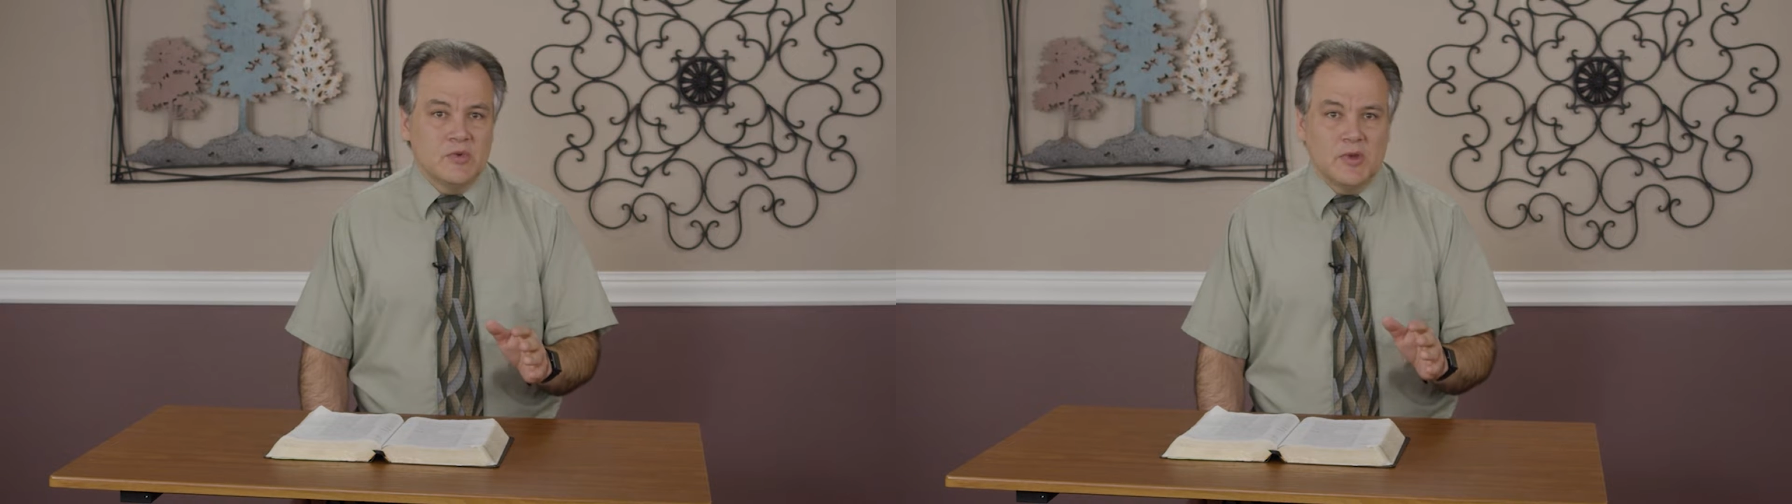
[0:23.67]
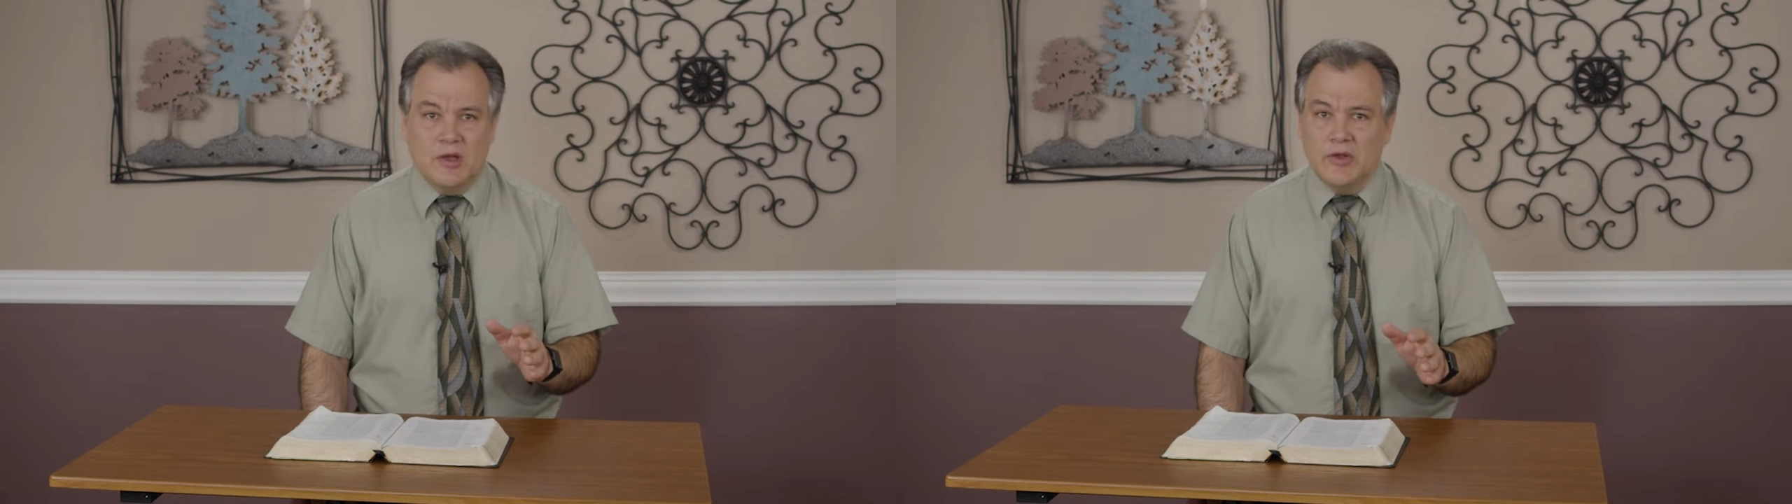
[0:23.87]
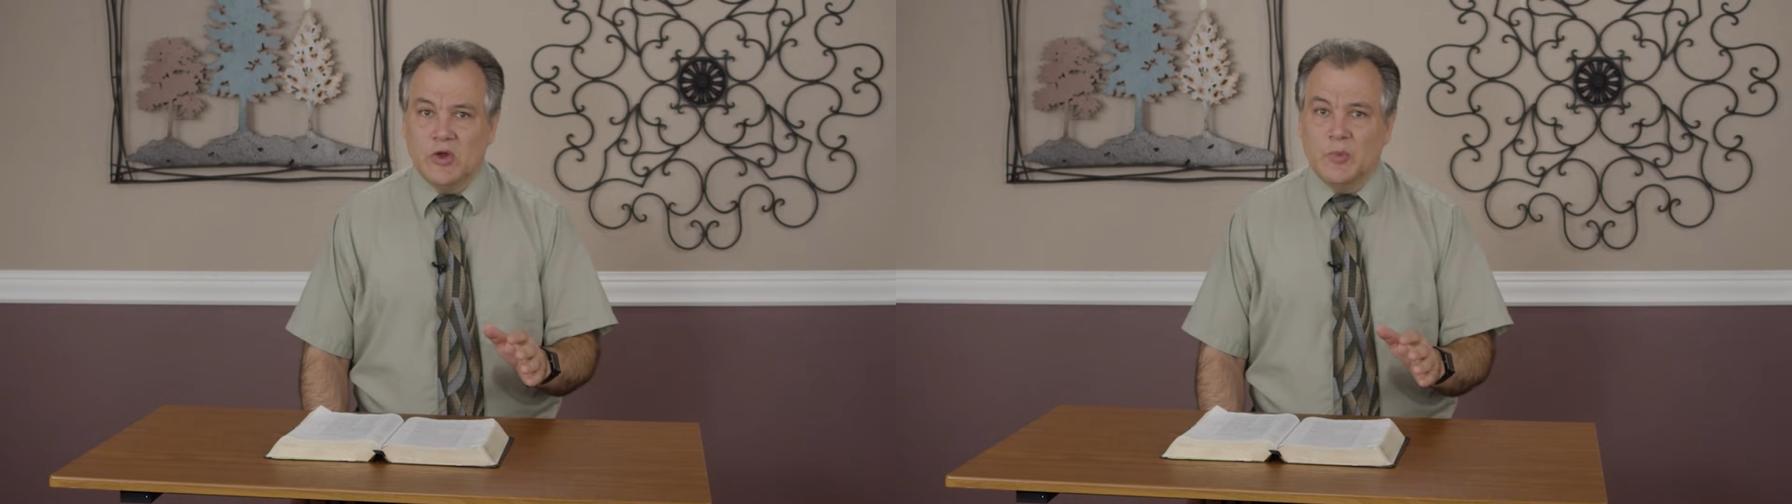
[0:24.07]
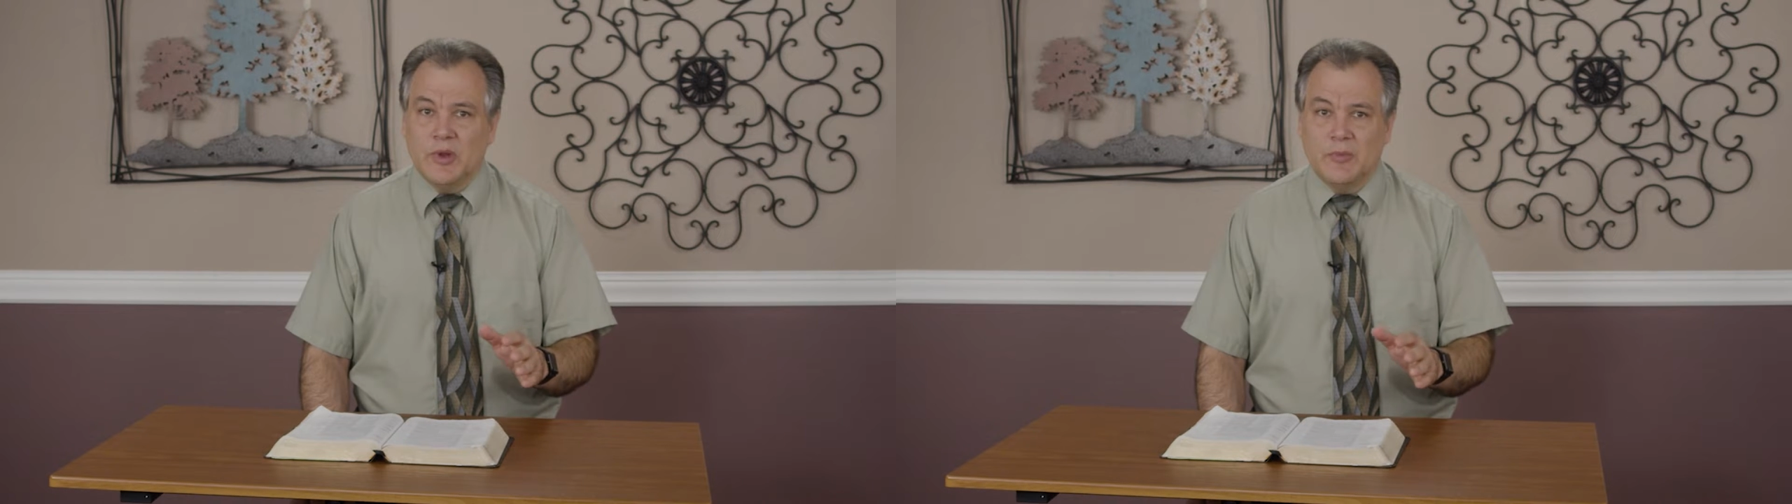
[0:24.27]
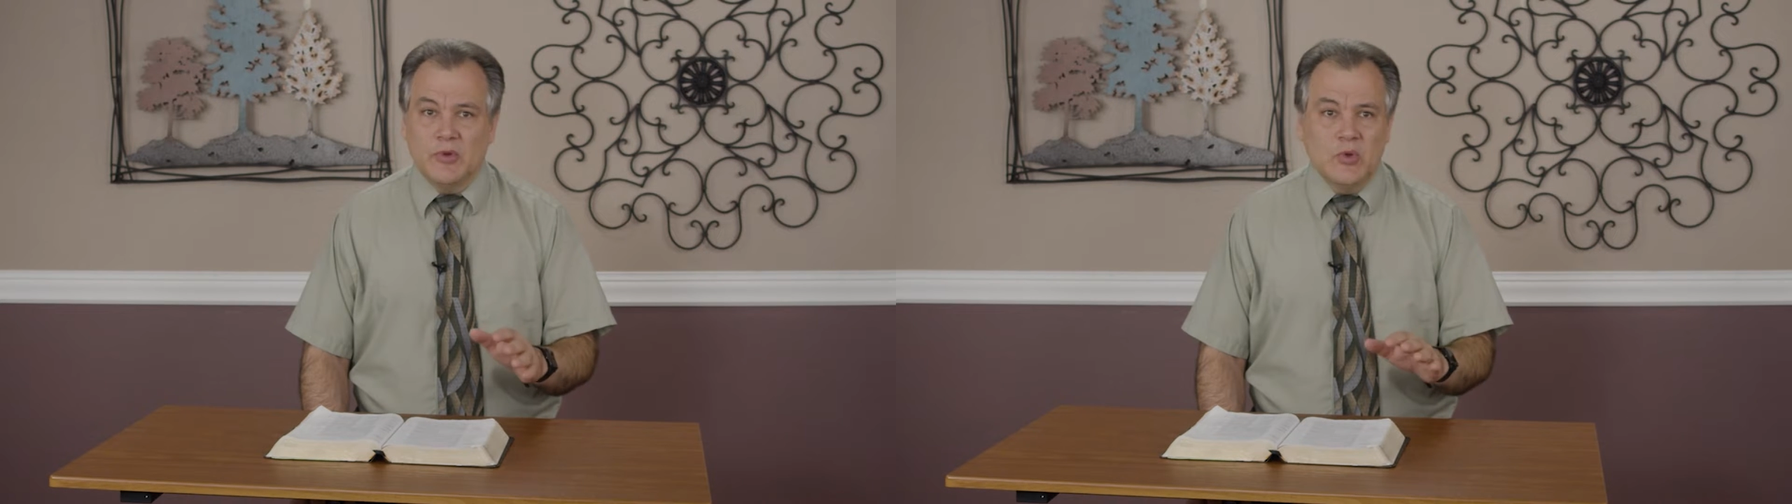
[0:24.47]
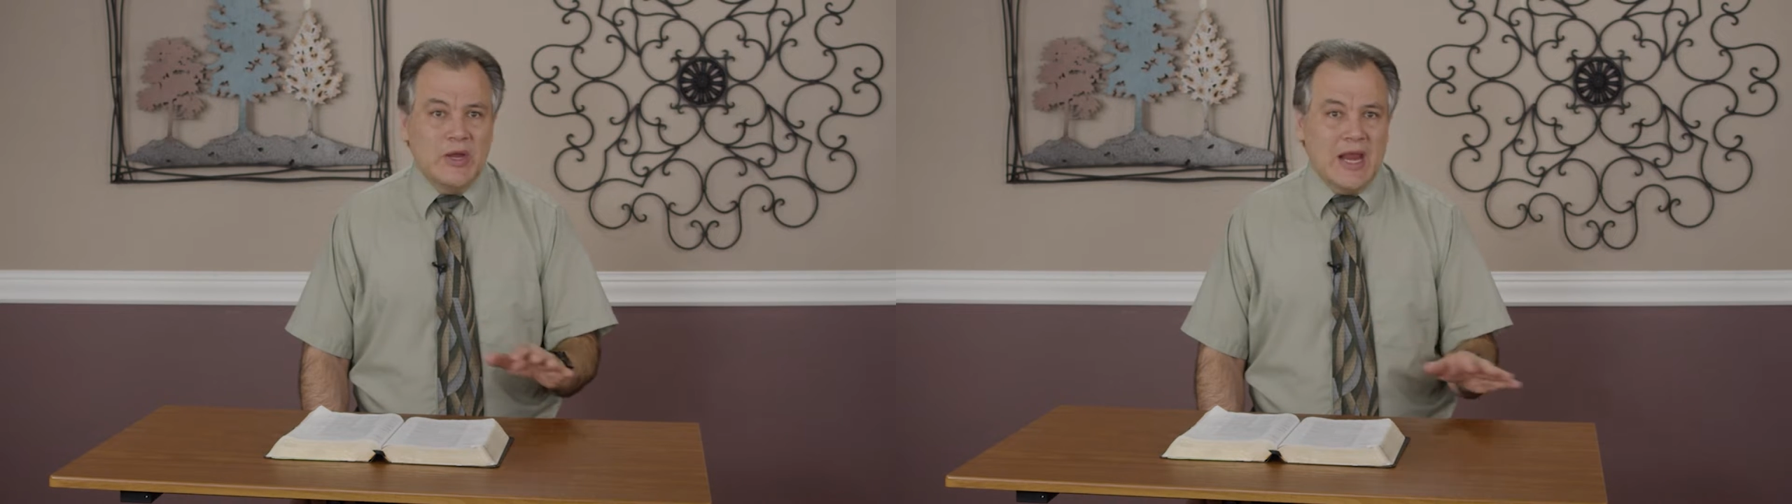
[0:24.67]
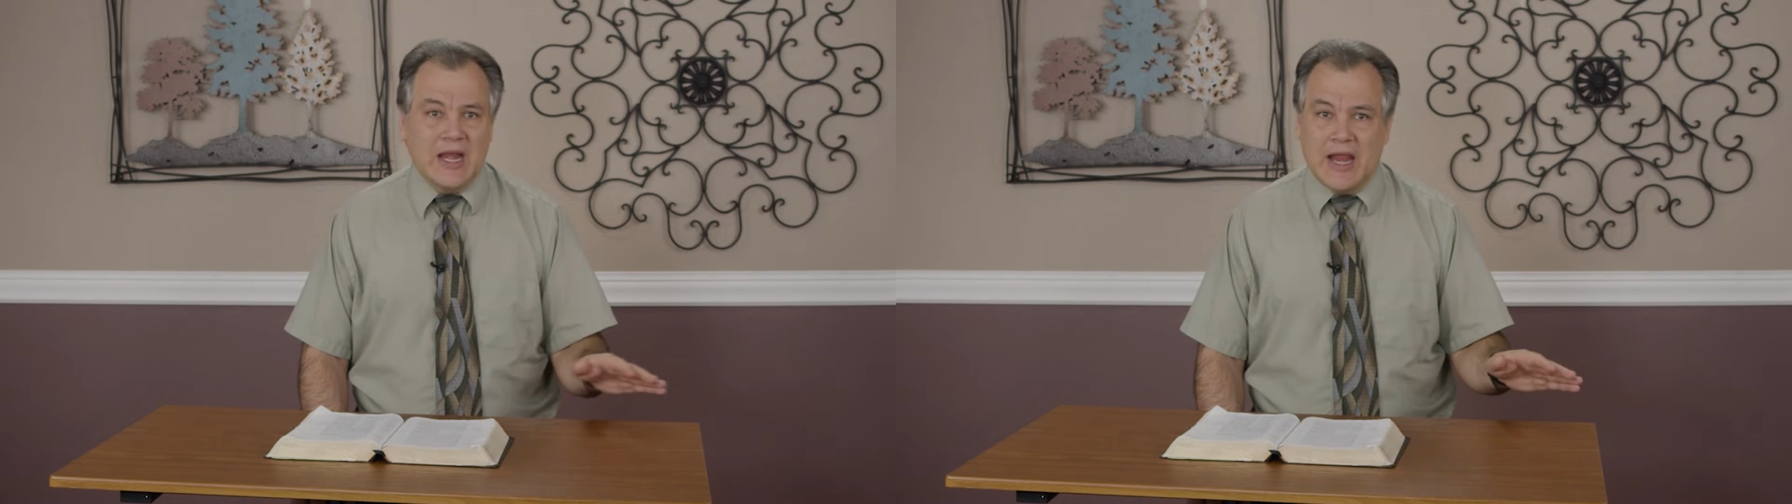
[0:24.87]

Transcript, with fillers: we all know people who can't